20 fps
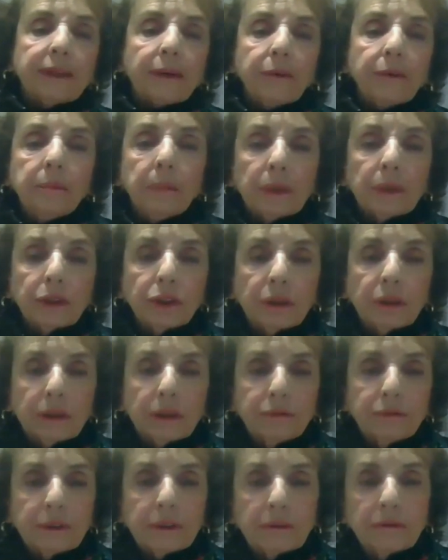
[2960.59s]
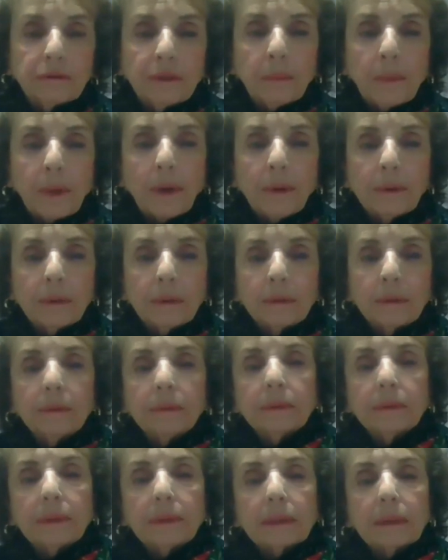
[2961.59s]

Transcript: very much different from others.